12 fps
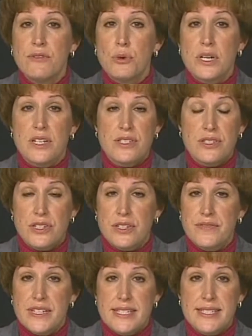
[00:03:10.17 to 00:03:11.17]
for a
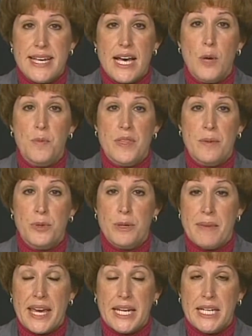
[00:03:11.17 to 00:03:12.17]
service to help them
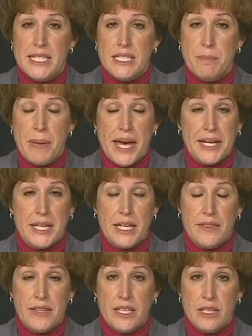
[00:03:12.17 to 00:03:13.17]
remain
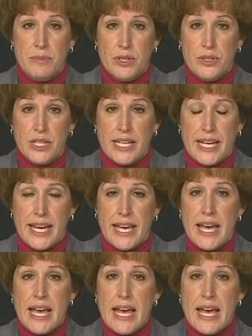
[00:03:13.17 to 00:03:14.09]
independent in the community.